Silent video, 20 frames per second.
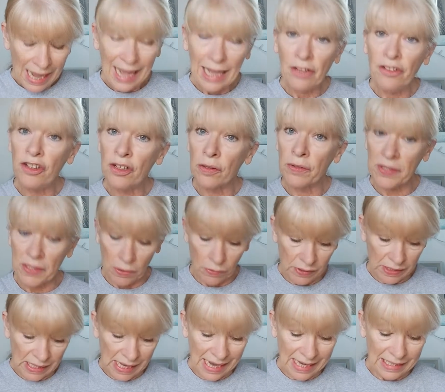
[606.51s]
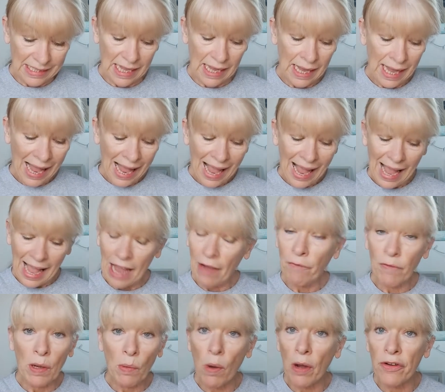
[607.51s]
And she also says that
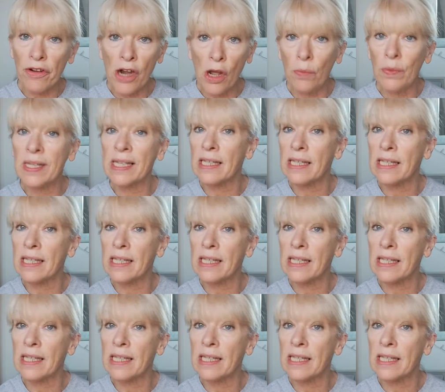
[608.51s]
everyone knows